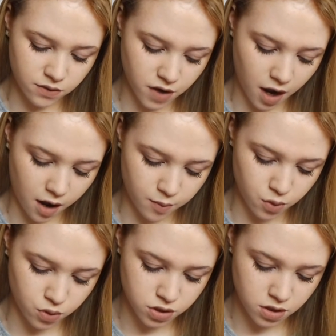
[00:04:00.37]
of
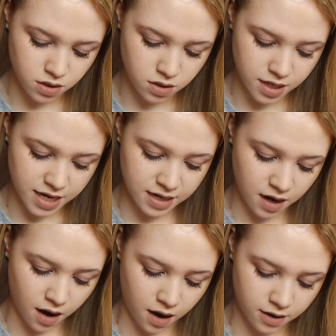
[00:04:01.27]
cardboard in
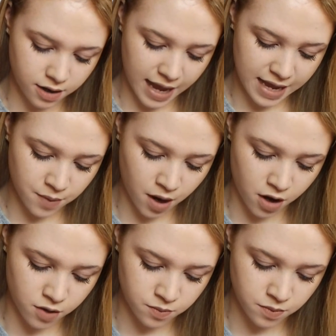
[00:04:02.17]
art, came
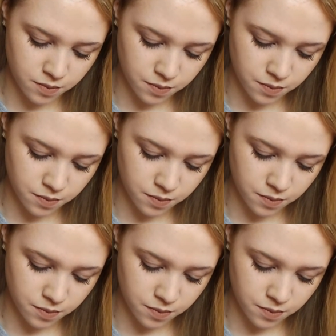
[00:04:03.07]
home,